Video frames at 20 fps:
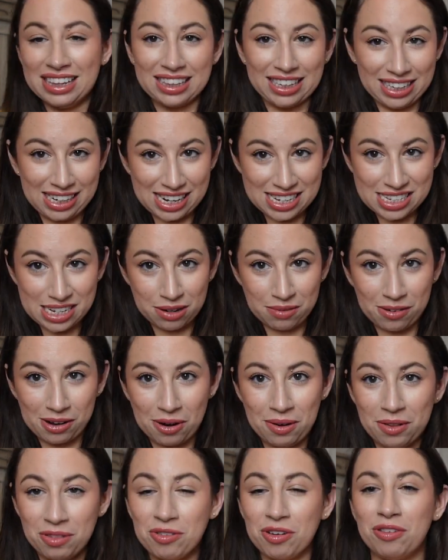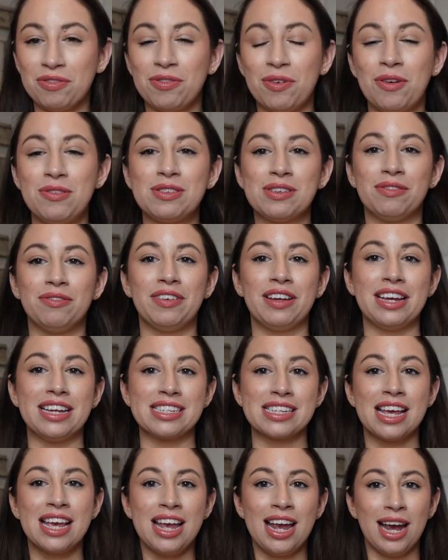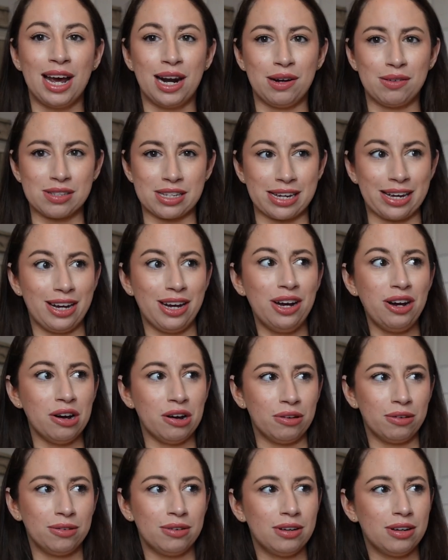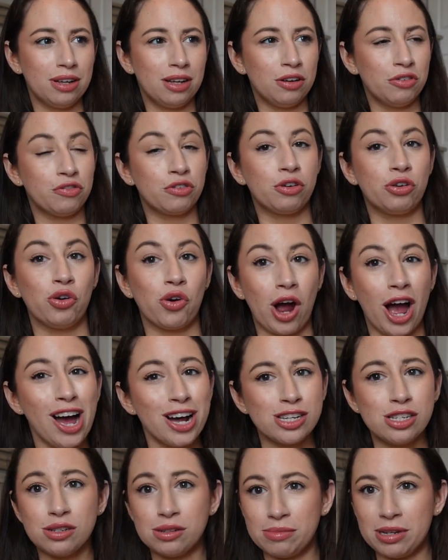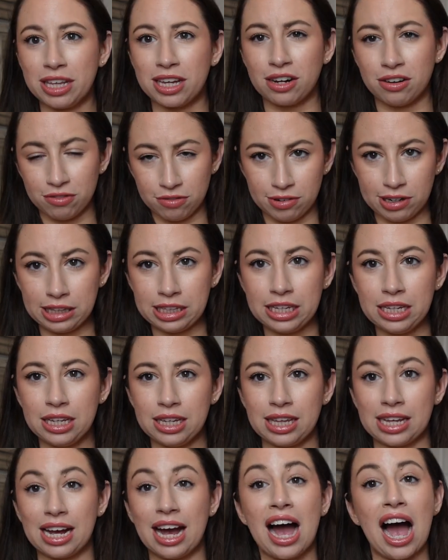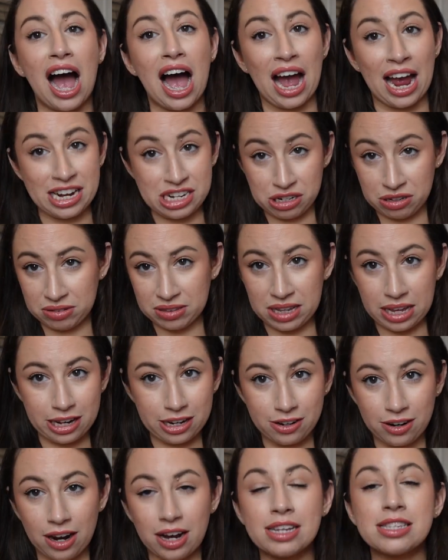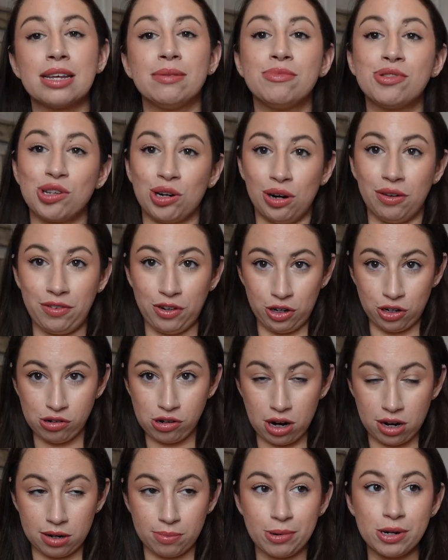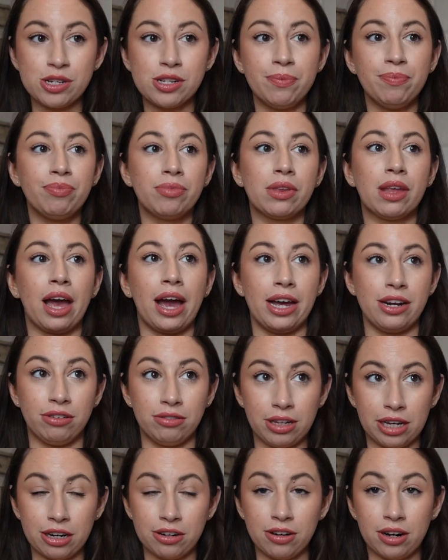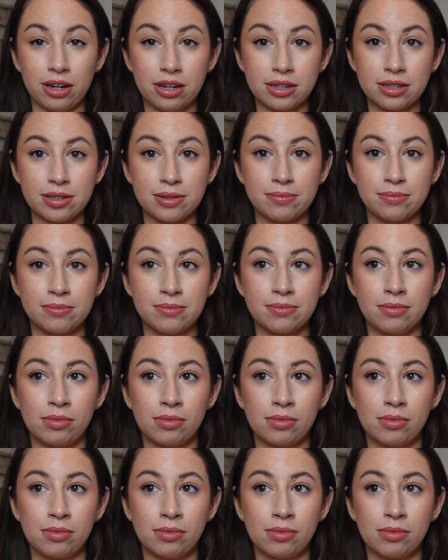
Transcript: Like I said, we're going through a Frozen phase. And I was like, oh, Crocs would be like a really, like, I don't like Crocs. I'm sorry if you're a Croc person. I don't like Crocs.